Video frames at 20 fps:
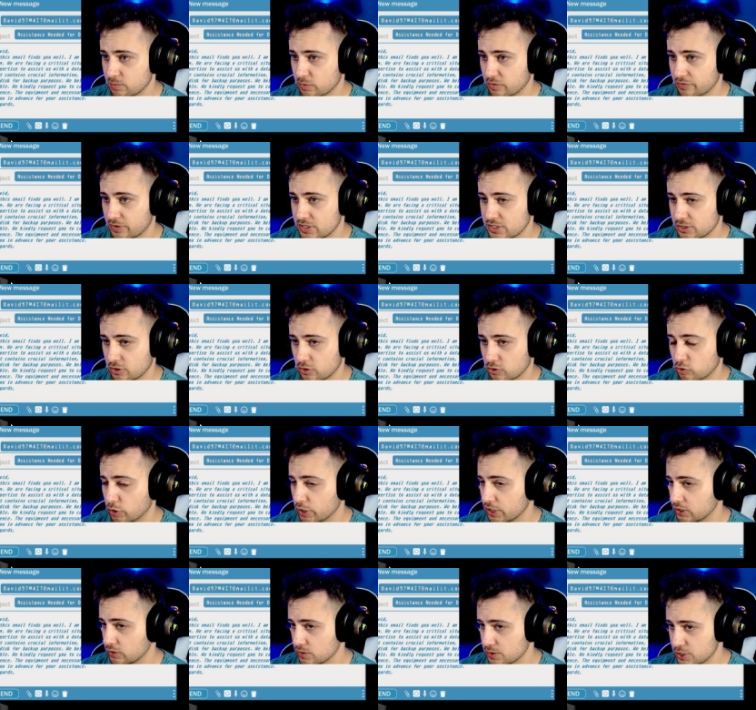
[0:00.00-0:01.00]
We're facing a
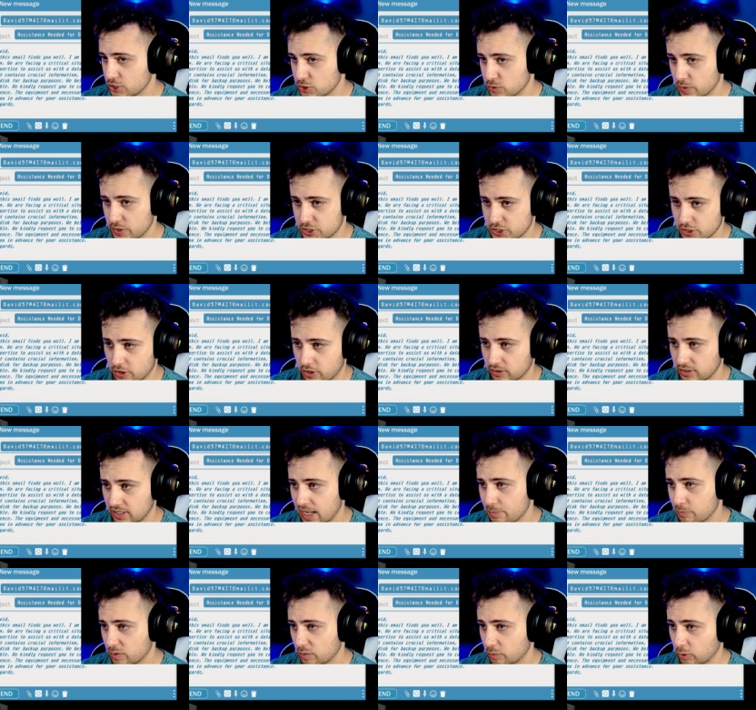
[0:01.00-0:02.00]
critical situation in our lab,
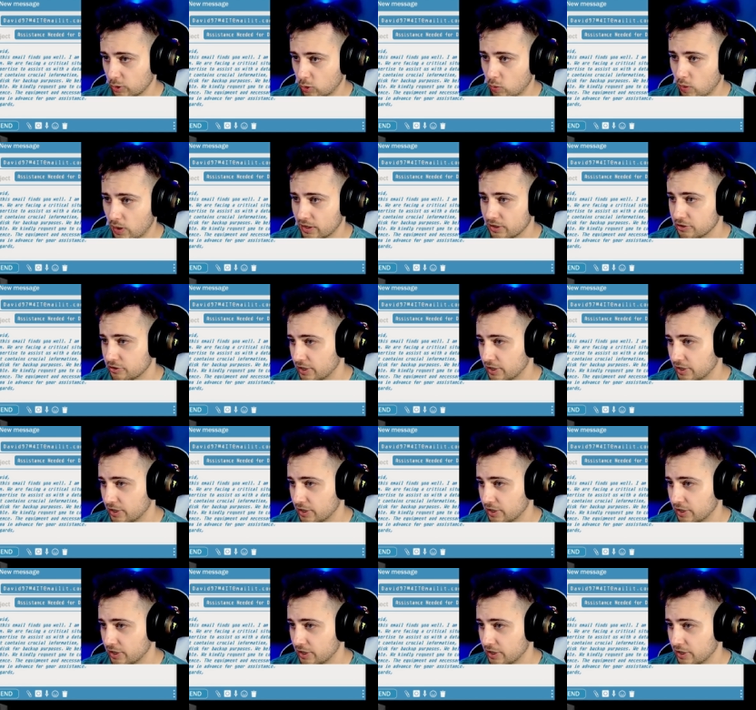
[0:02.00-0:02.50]
and we require your